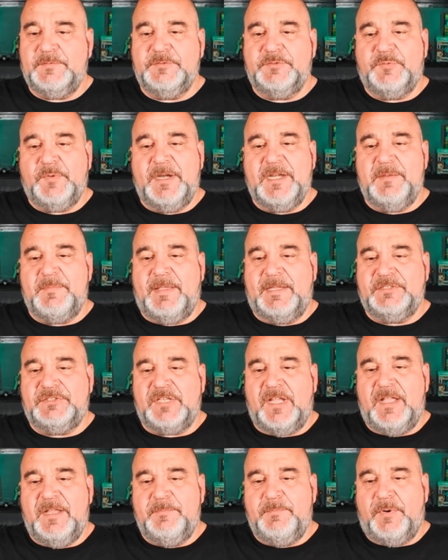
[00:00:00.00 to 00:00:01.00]
directed by
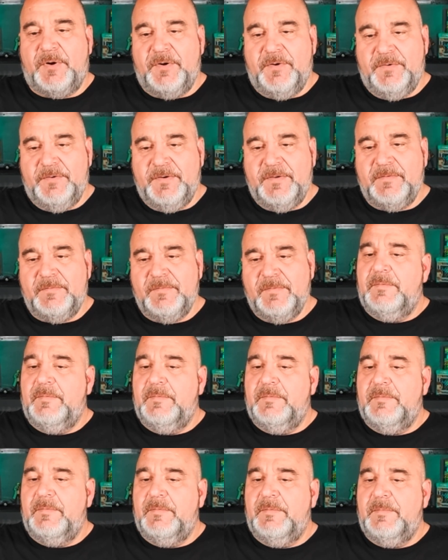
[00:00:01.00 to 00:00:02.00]
Sean Byrne.
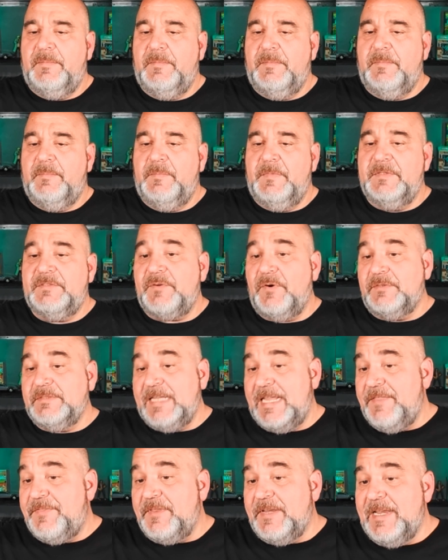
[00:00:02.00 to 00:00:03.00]
This stars
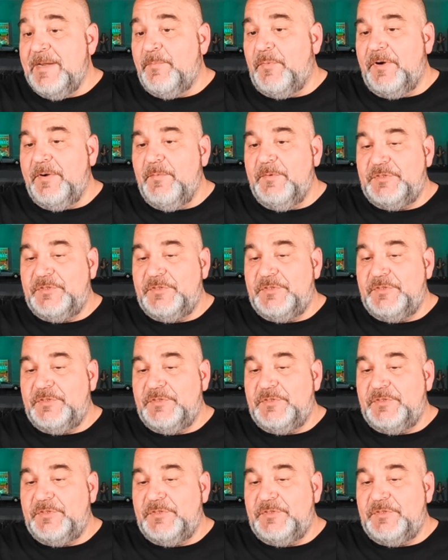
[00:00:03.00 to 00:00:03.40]
Ethan Embry,